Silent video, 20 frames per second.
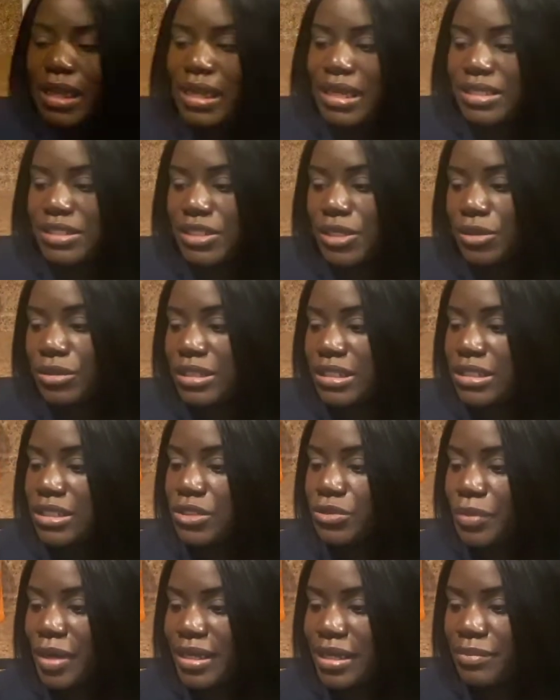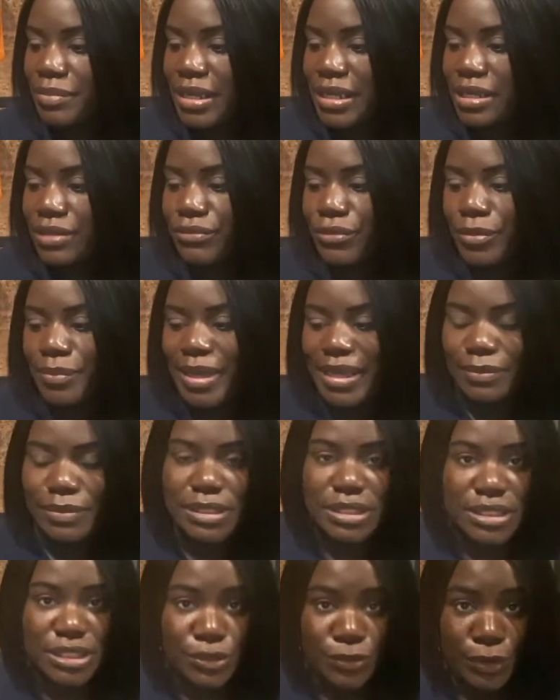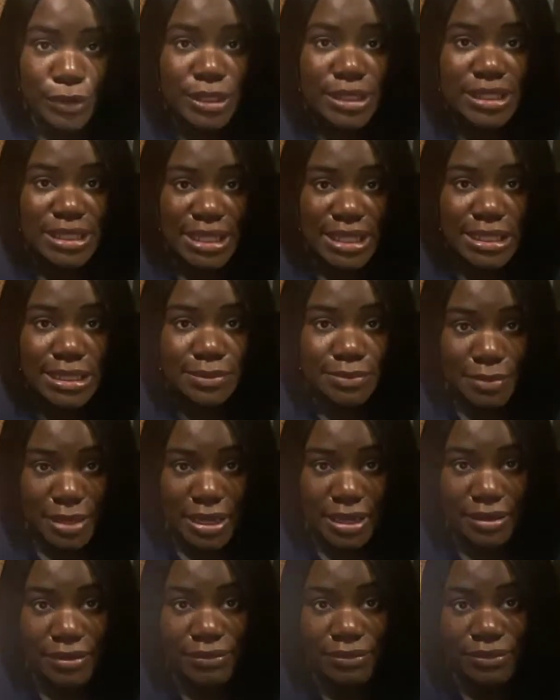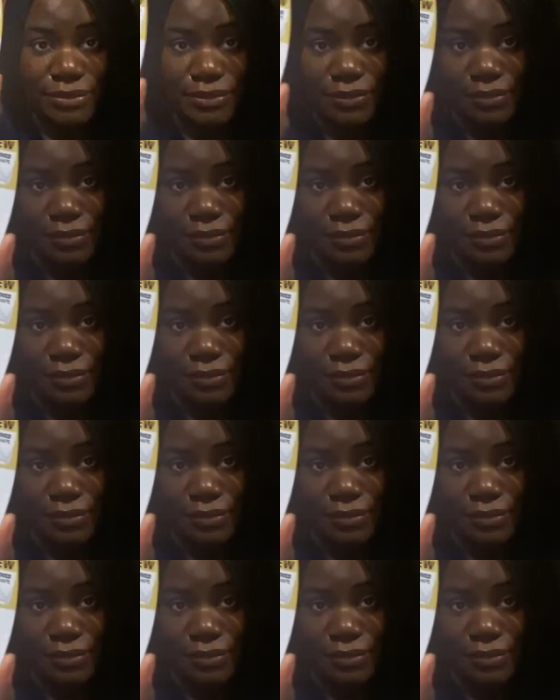And so this is recommended for babies 0 to 6 months.